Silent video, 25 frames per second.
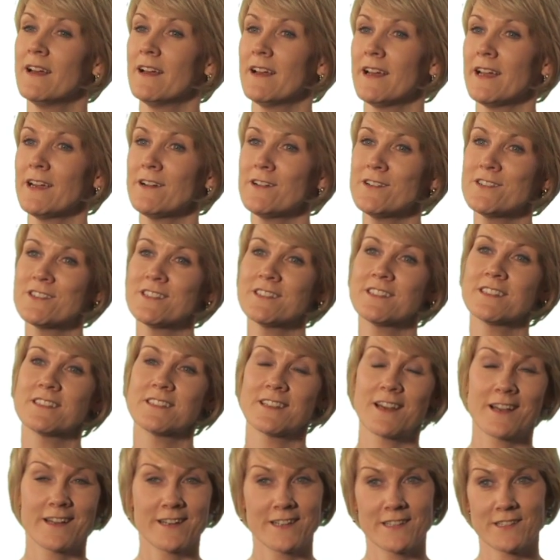Aerogen
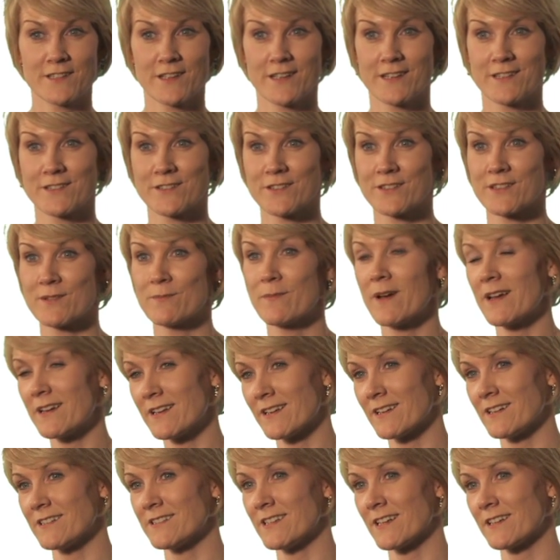decided to enter the
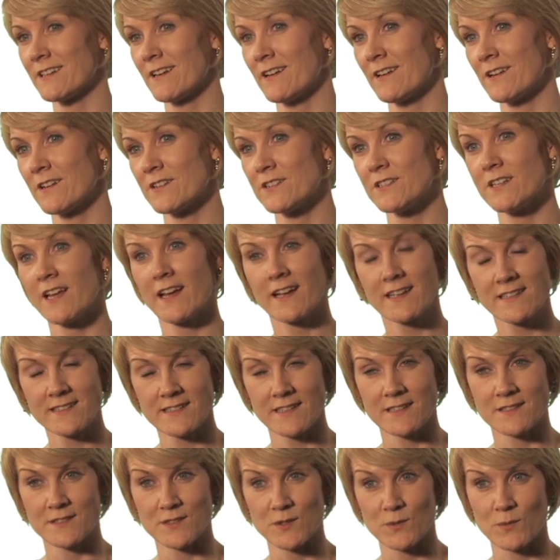Medical Technology
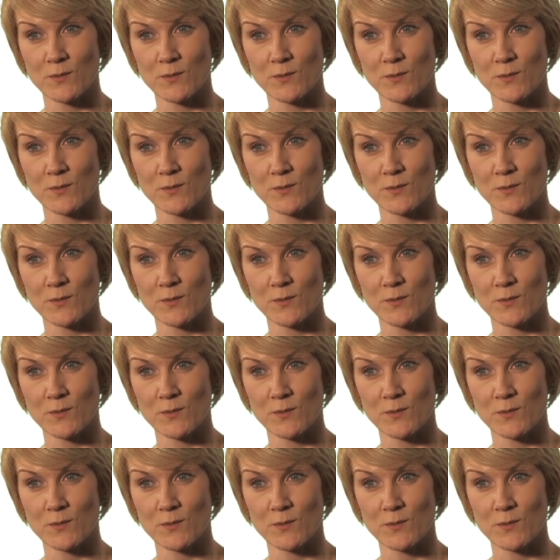Excellence